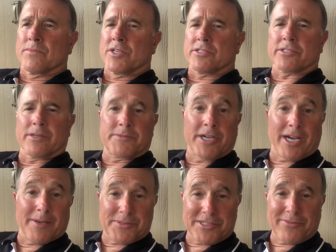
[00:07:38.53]

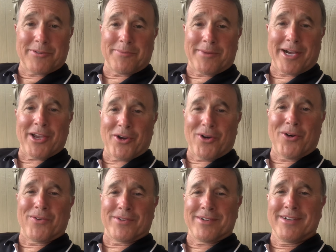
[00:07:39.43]
Sometimes even my
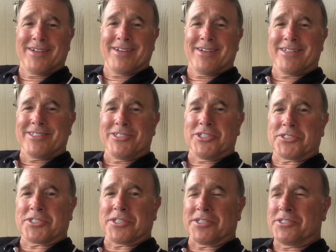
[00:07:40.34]
own, just
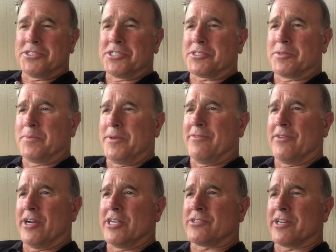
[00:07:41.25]
to be
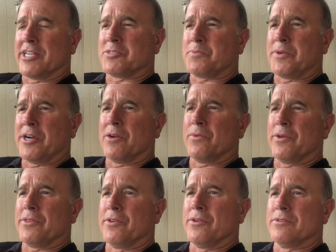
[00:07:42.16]
very transparent
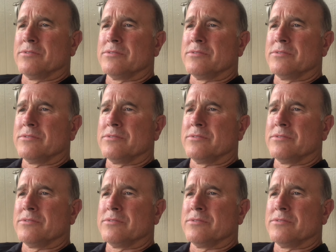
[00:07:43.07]
with you.